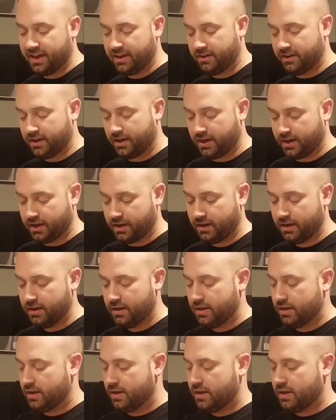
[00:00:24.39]
And
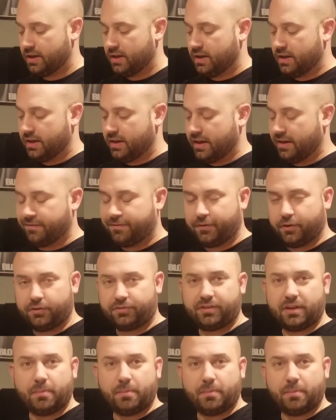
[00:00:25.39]
at